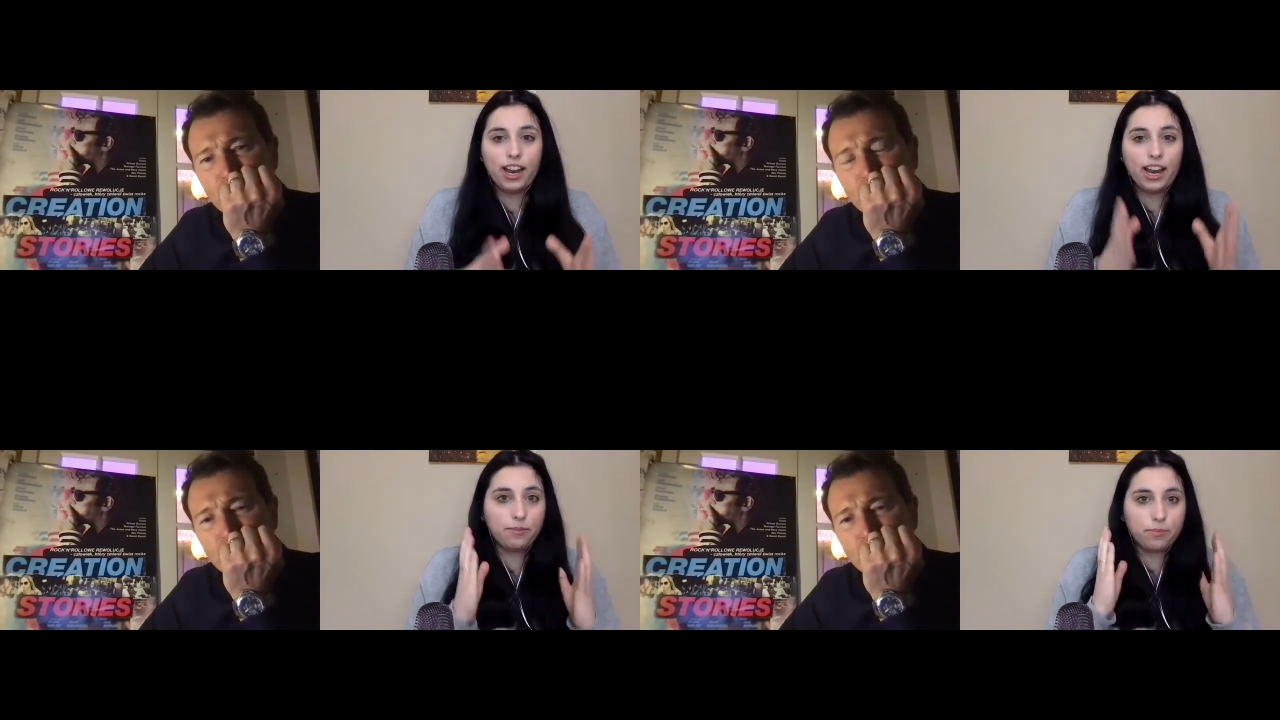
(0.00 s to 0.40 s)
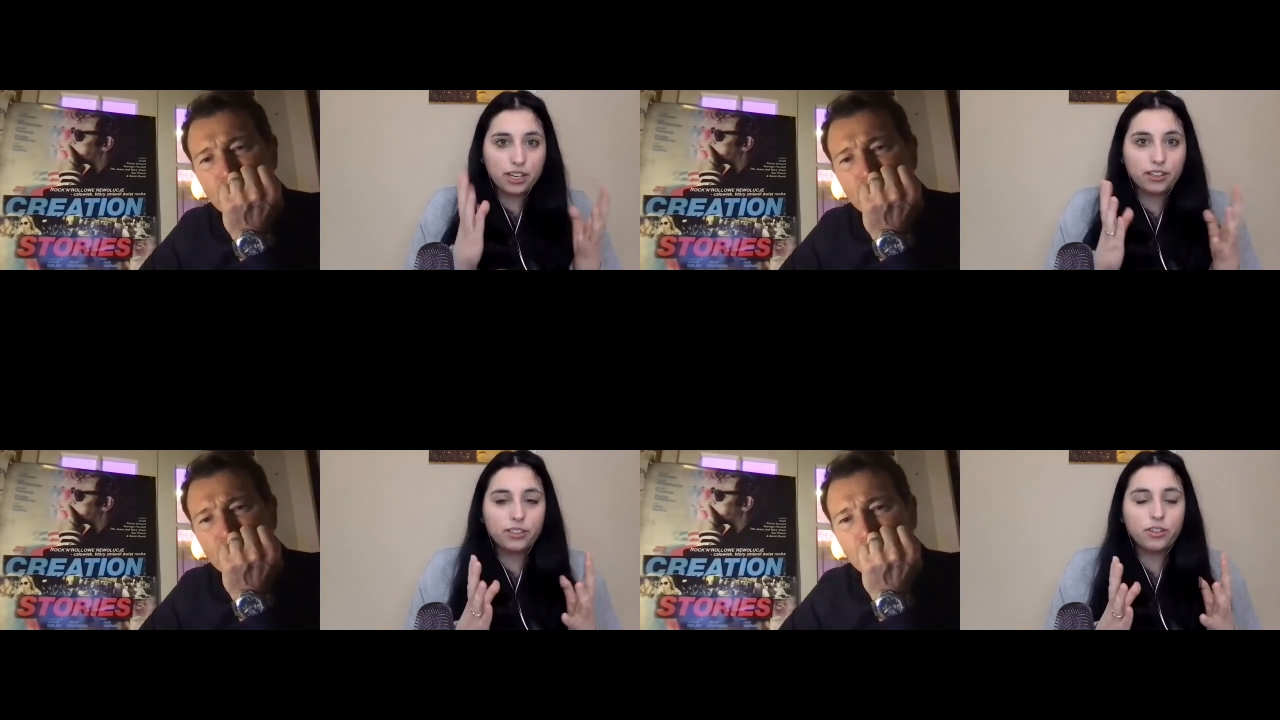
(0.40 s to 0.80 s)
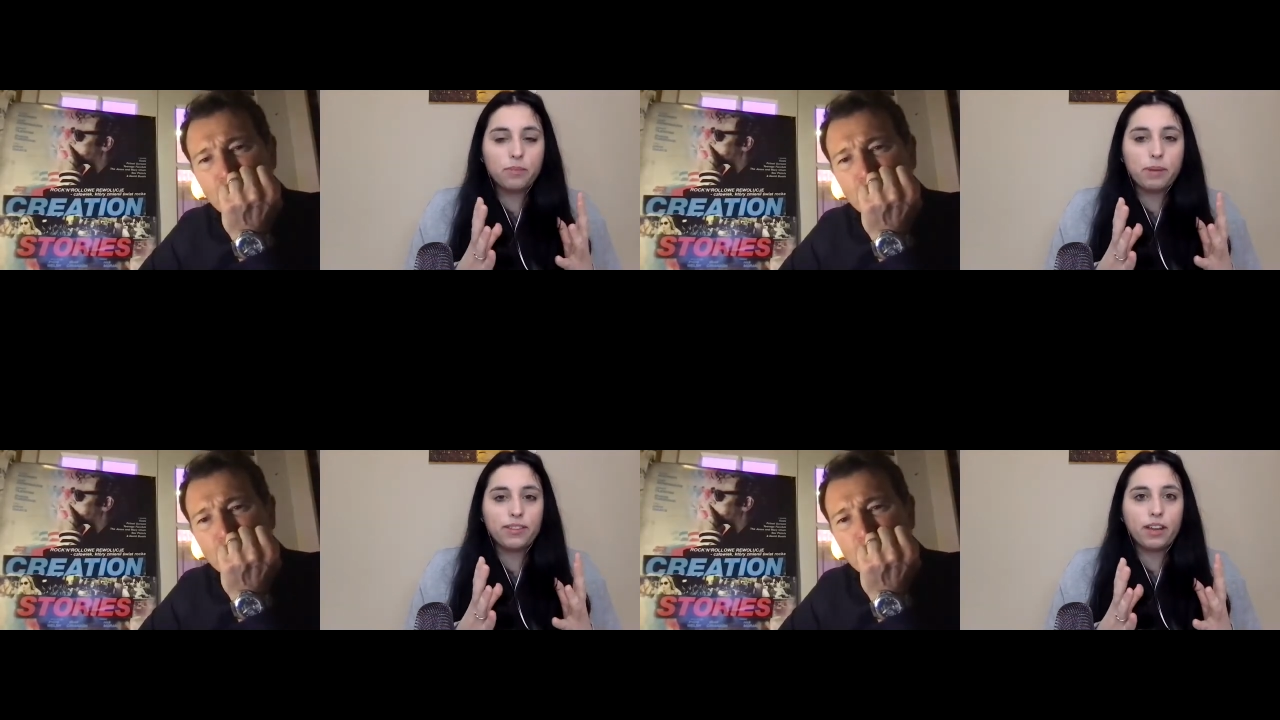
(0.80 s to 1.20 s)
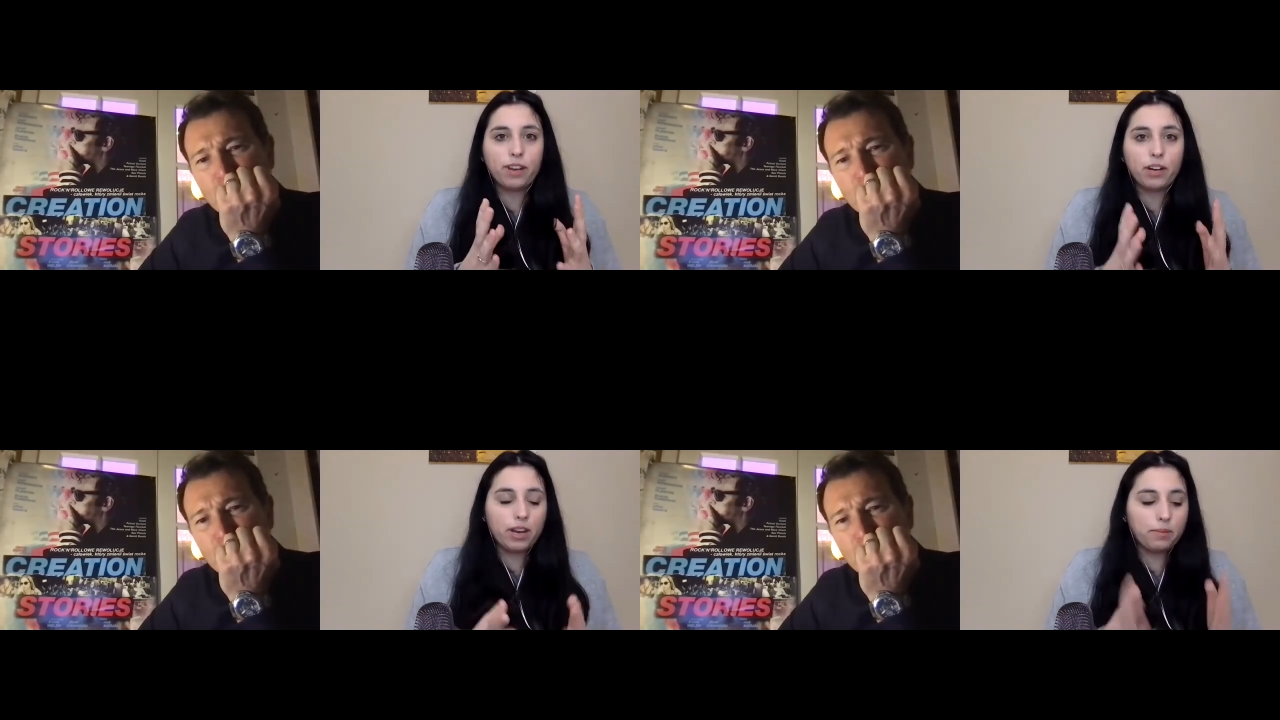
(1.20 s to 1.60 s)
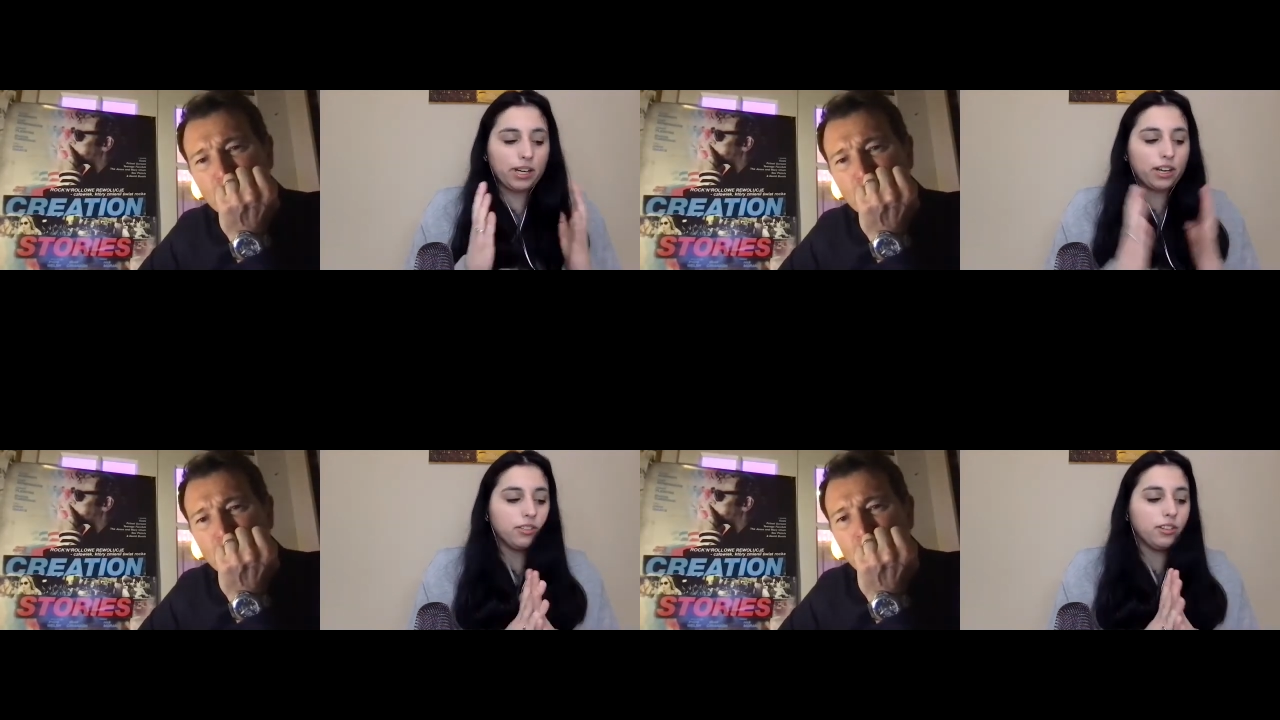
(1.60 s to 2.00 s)
Speaker 1: I immediately thought about that right away, but I
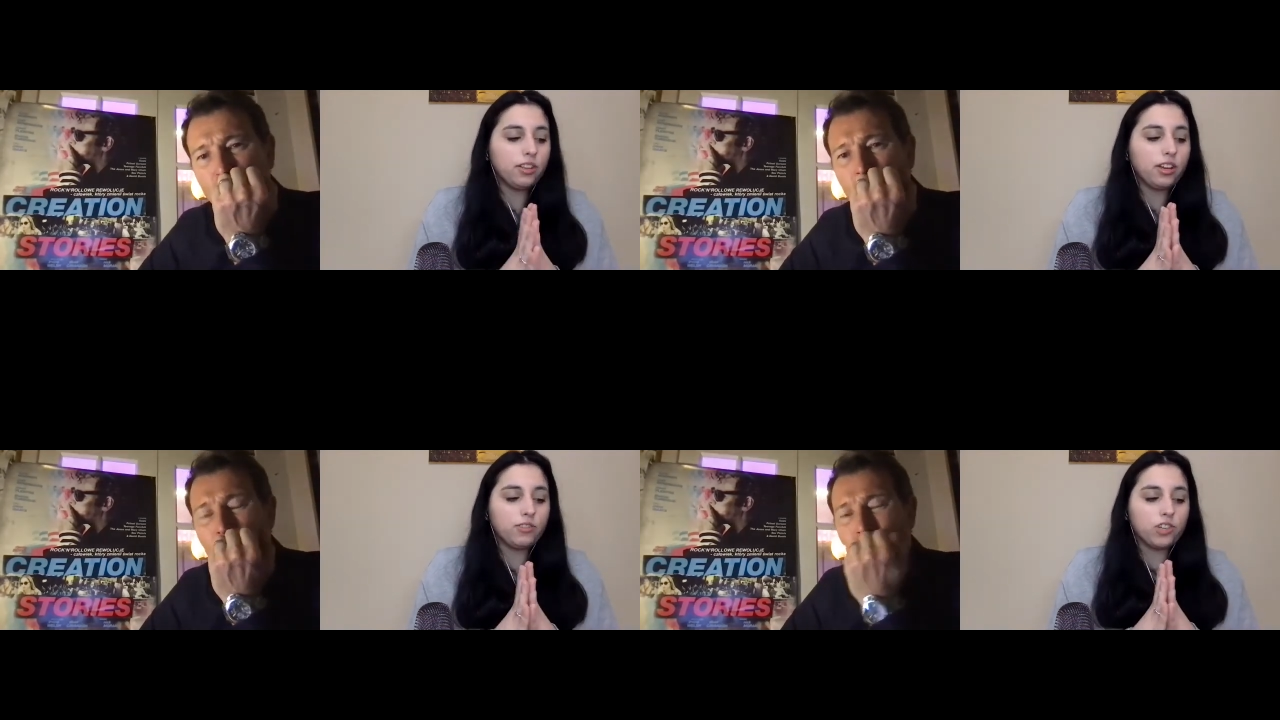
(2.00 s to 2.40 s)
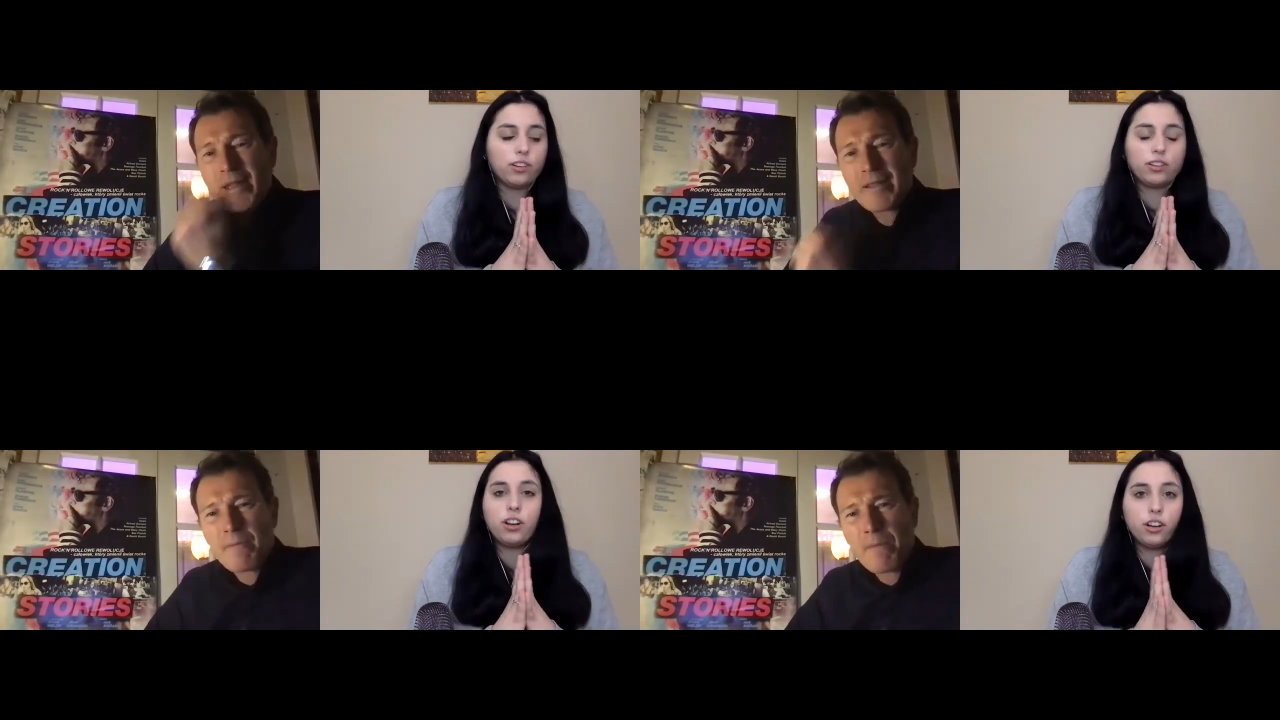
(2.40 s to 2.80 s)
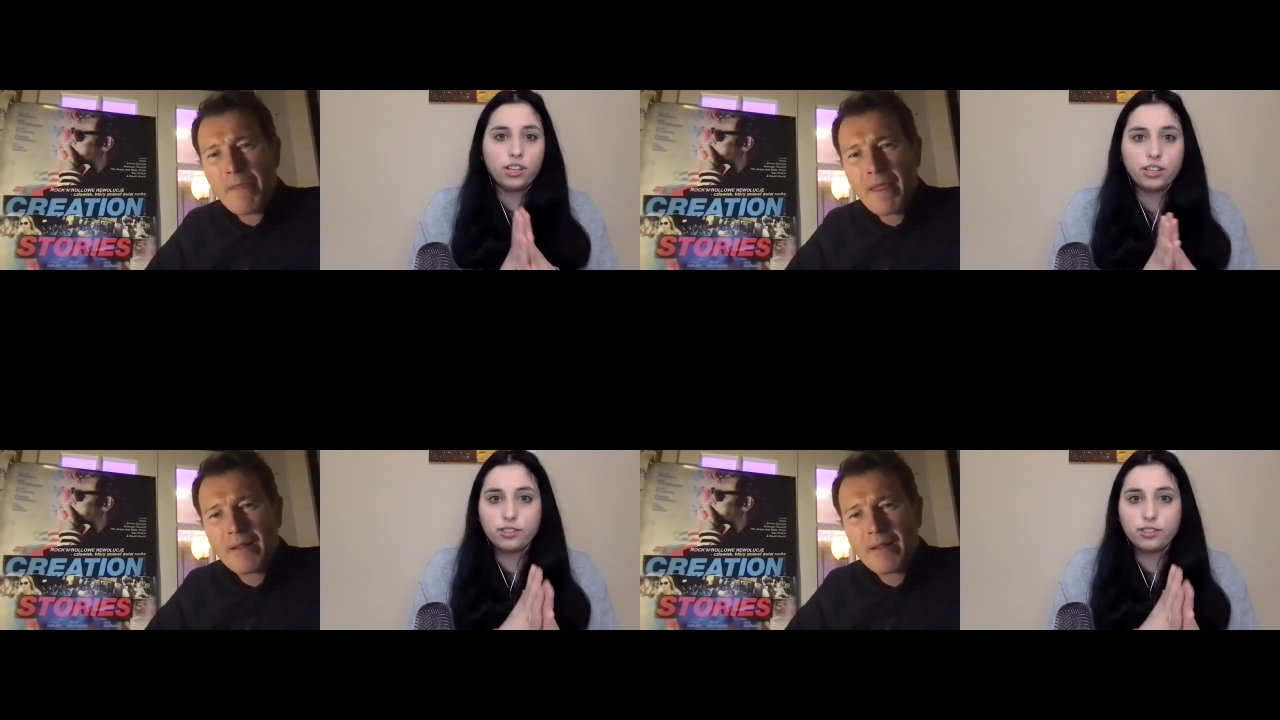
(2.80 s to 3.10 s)
also thought of John Carney's